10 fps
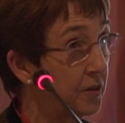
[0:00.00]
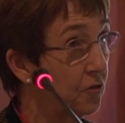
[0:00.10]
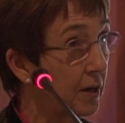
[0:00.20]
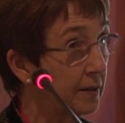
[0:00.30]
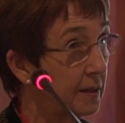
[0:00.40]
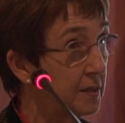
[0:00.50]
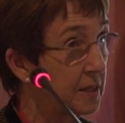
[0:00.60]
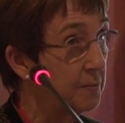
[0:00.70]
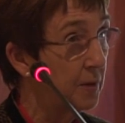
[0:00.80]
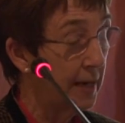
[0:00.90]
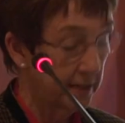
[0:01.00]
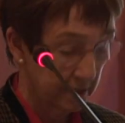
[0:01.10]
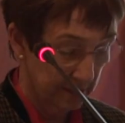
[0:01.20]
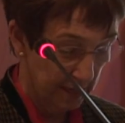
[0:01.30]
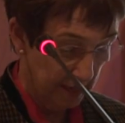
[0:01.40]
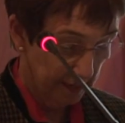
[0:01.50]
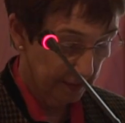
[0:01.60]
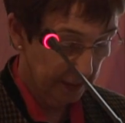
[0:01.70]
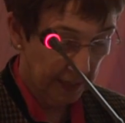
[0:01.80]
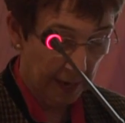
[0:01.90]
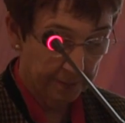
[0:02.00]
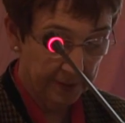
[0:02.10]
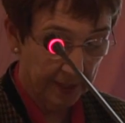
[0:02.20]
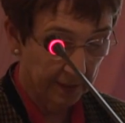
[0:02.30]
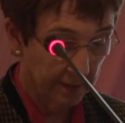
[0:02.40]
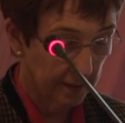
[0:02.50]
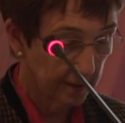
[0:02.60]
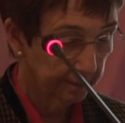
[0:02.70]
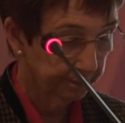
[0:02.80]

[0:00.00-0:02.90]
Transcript: drug that stimulated the hepatitis.